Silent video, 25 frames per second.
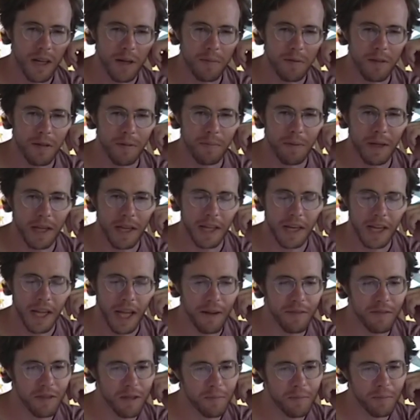They're big and
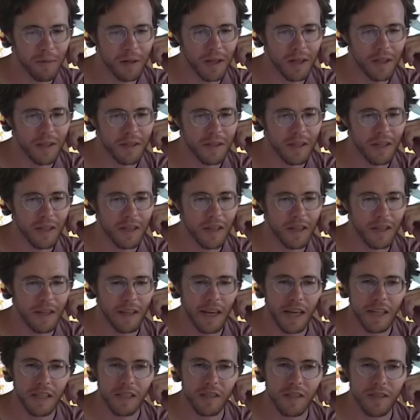heavy, but they can
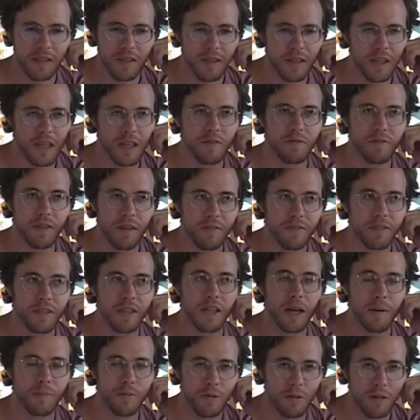last 30,
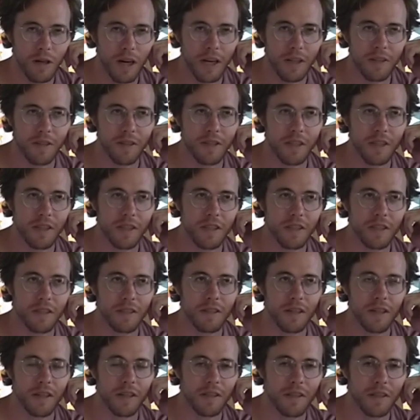50, up to 100 years.
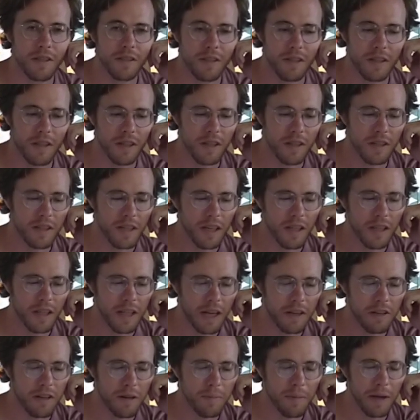There are
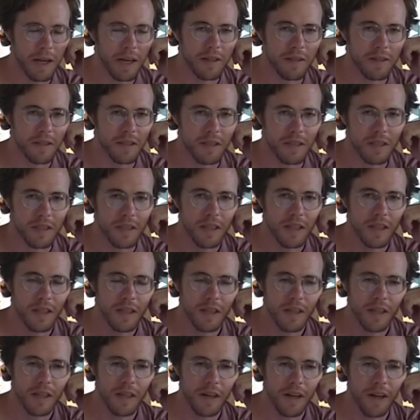nickel-iron batteries
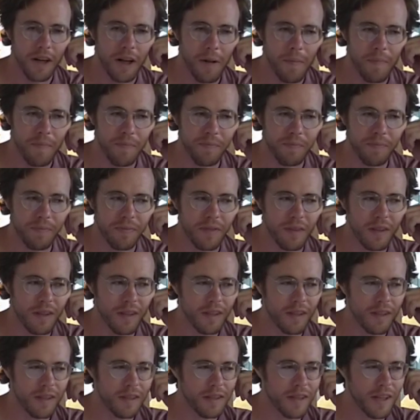
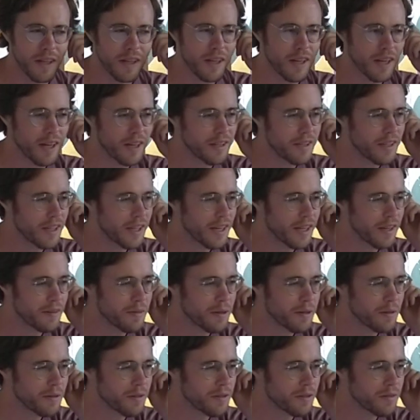that have
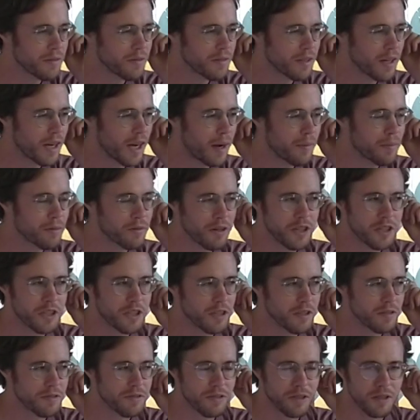been
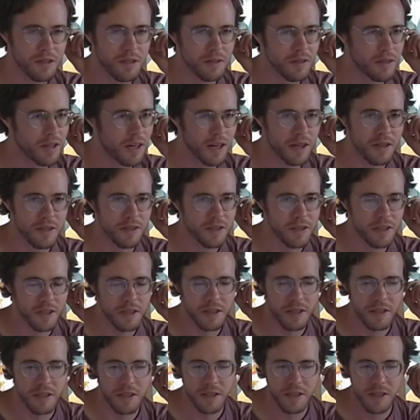operational for 100
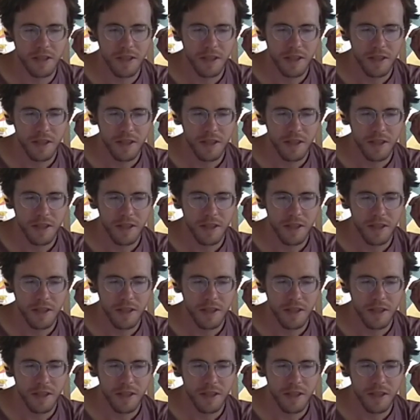years.